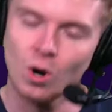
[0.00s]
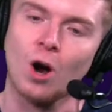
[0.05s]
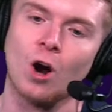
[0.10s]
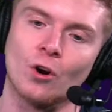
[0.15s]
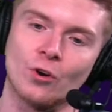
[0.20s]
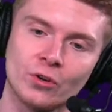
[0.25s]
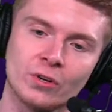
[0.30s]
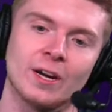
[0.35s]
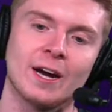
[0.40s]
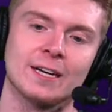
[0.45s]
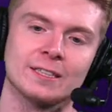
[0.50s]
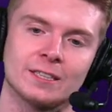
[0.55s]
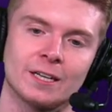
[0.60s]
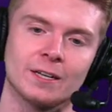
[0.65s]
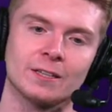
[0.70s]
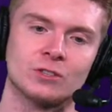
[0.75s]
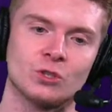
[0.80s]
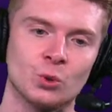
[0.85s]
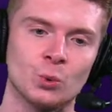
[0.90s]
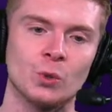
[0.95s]
Are you guys
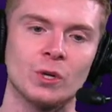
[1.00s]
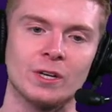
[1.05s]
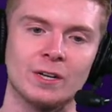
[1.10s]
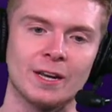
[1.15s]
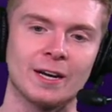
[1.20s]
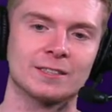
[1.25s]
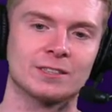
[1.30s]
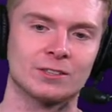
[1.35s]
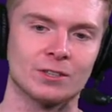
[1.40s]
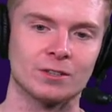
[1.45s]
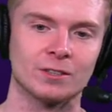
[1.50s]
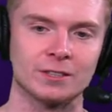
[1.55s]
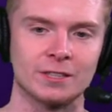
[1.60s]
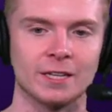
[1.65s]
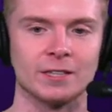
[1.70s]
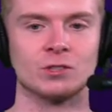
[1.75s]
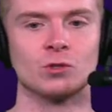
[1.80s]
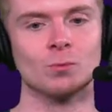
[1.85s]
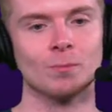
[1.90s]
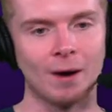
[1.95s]
gonna tune in next
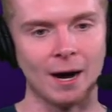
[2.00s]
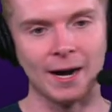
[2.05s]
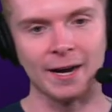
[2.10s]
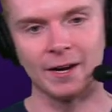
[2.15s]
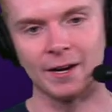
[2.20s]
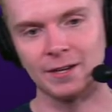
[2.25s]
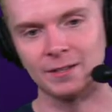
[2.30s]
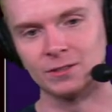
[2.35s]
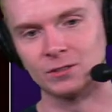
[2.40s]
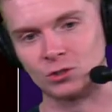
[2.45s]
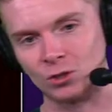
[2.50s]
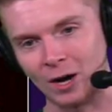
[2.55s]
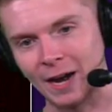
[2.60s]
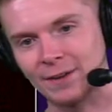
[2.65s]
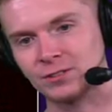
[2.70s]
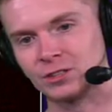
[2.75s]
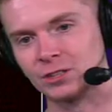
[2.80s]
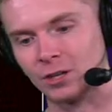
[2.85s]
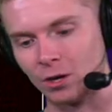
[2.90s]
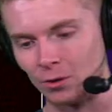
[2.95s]
Thursday to my
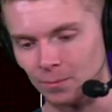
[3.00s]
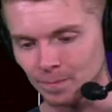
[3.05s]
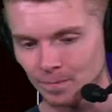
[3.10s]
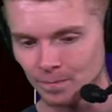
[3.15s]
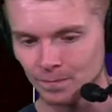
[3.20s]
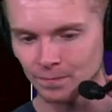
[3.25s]
draft show?